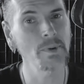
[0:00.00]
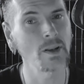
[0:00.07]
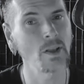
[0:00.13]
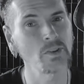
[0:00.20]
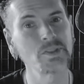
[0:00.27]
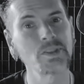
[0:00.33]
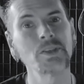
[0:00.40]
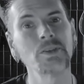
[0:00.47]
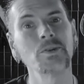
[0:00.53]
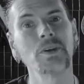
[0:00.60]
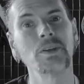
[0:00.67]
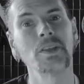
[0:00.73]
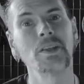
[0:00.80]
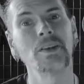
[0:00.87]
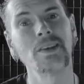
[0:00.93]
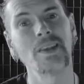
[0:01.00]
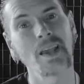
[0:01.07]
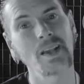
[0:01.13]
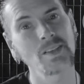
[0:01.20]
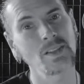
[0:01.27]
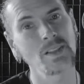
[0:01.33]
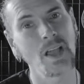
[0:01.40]
and I'll see you in the
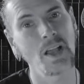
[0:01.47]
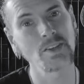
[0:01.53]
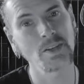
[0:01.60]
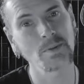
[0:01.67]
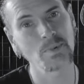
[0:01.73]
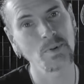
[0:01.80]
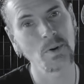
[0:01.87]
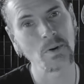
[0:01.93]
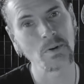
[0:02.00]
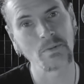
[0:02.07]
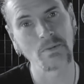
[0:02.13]
next Logic Pro in